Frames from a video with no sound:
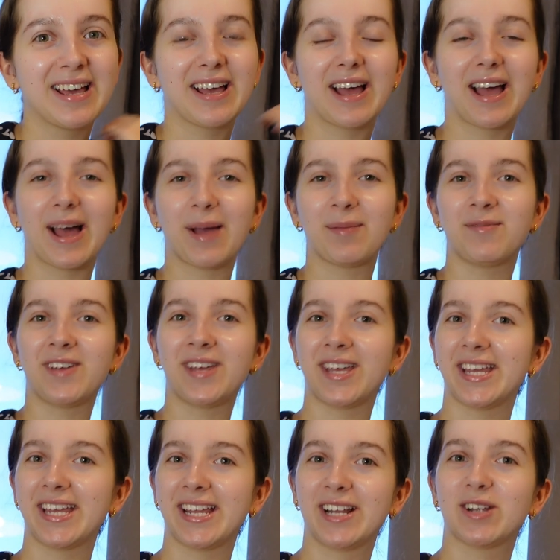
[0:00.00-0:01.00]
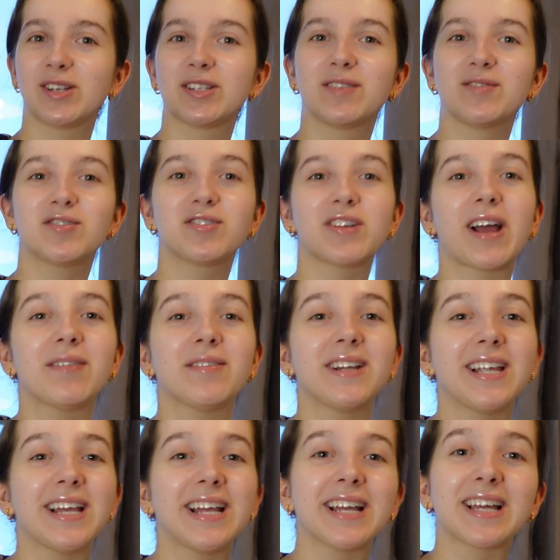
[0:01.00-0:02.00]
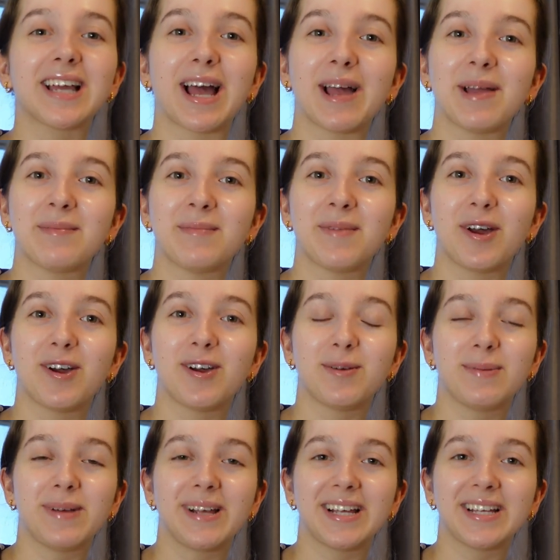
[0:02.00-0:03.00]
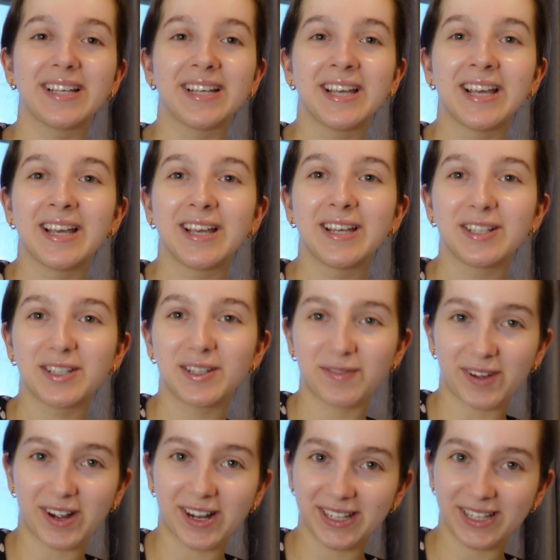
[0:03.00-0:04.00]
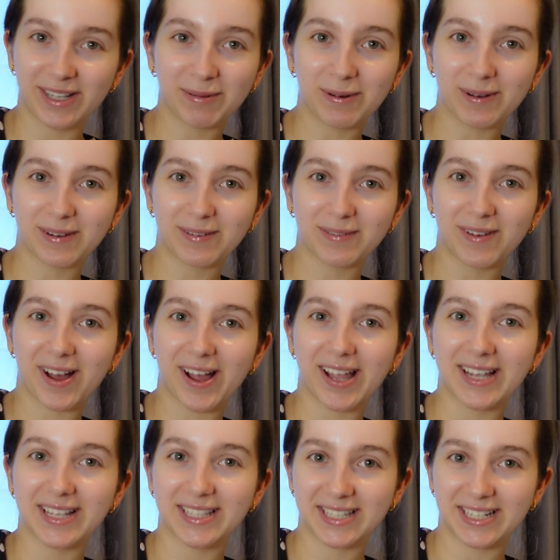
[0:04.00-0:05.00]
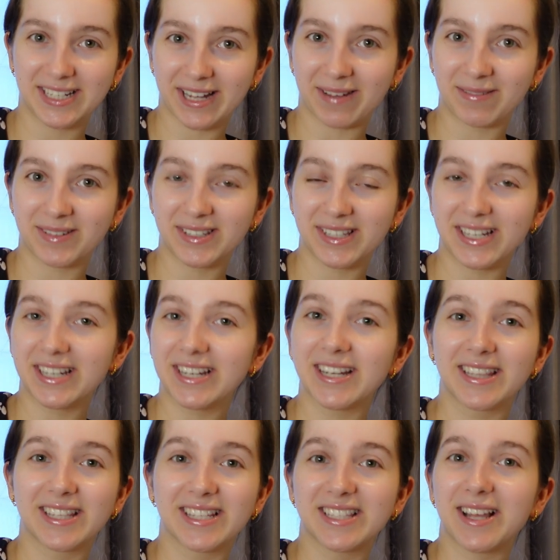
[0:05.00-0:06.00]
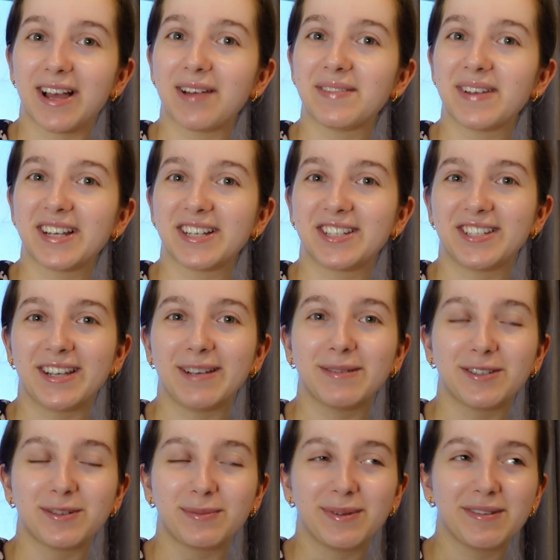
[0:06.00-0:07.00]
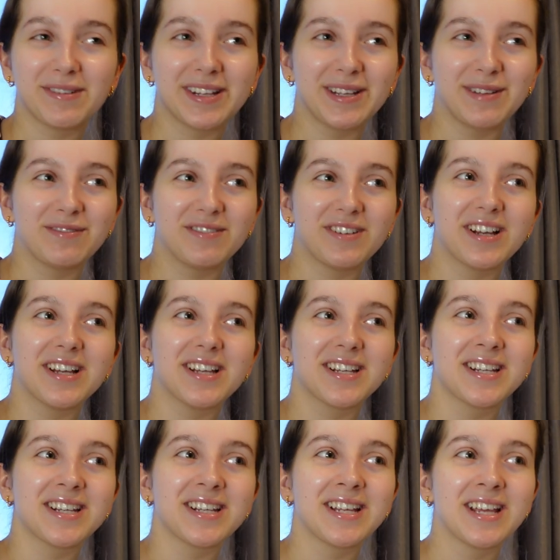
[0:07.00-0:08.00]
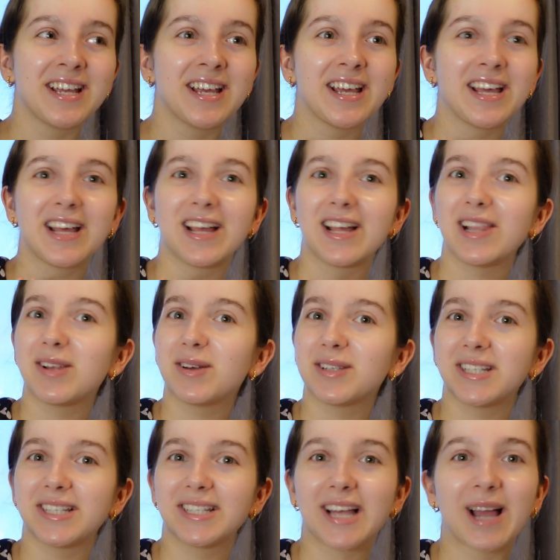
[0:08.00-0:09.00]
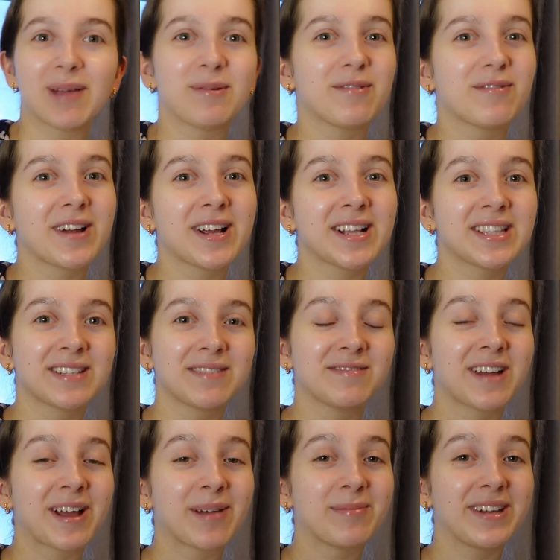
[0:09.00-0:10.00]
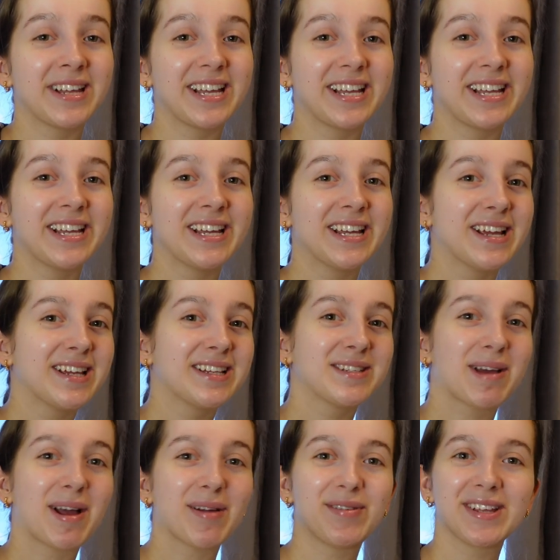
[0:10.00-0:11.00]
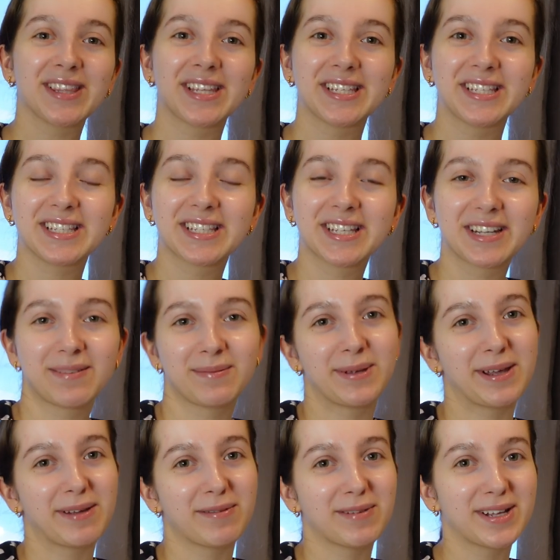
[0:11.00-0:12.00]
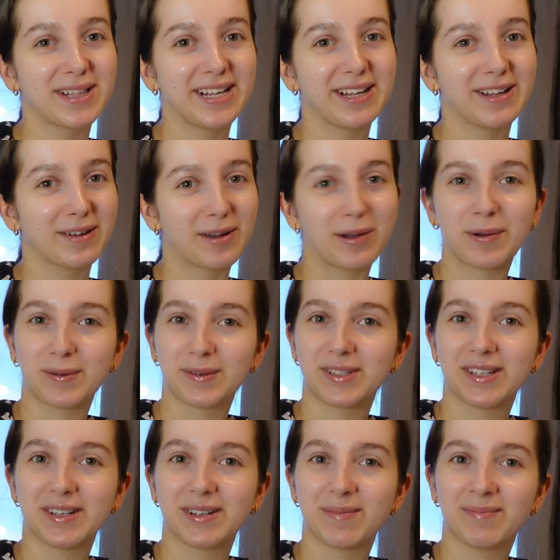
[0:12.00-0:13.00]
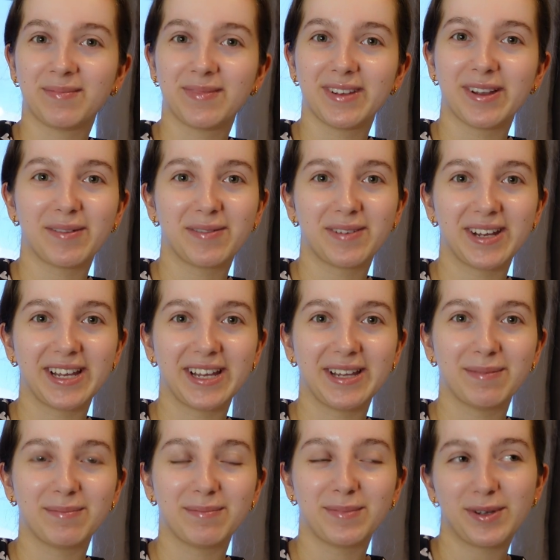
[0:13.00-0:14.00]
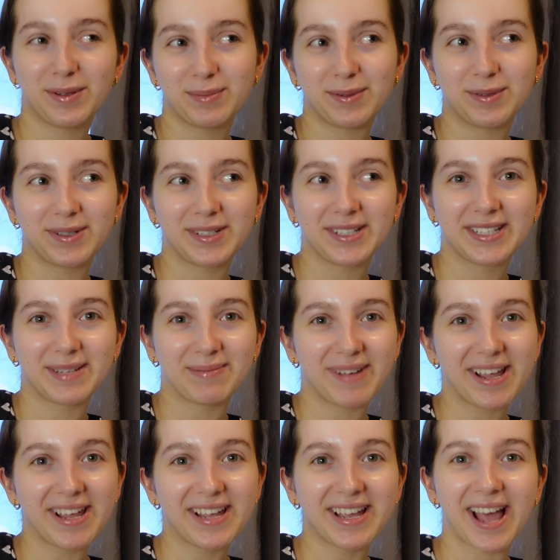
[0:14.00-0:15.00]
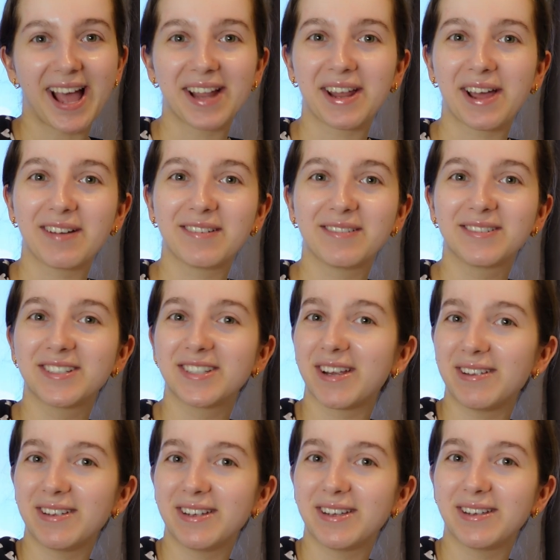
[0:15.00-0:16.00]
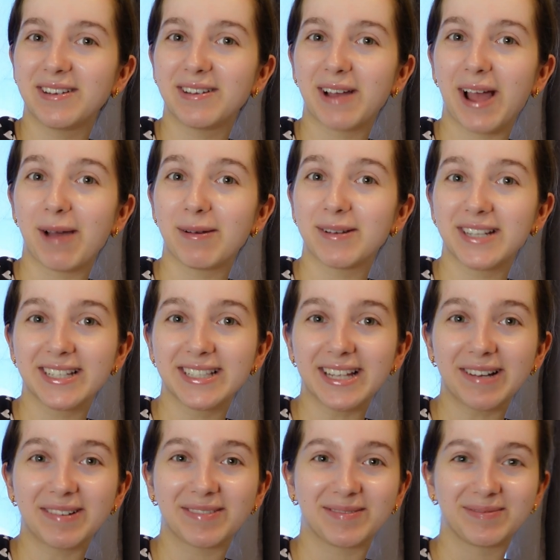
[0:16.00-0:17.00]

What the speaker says: I'm thinking lots of travelling. I'm hoping to finally qualify as an accountant at the start of next year, which will be really fun. Lots of time with friends and family, so I think this is going to be a really wholesome, lovely mood board to make, and I'll show you how it turns out.